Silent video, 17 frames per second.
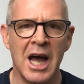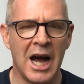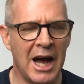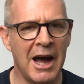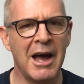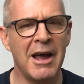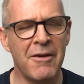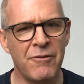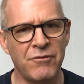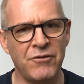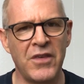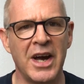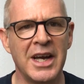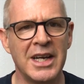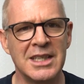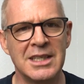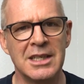I
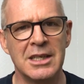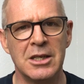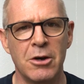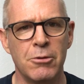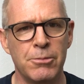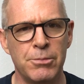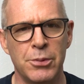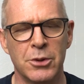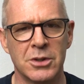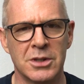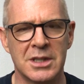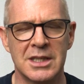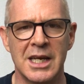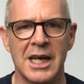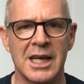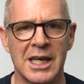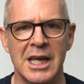find notebook
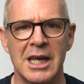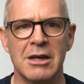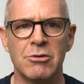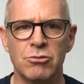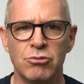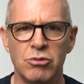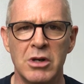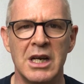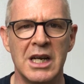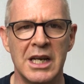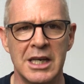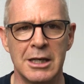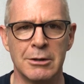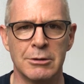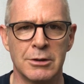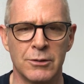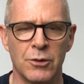stacking really
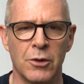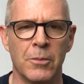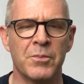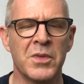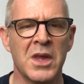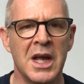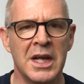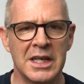useful.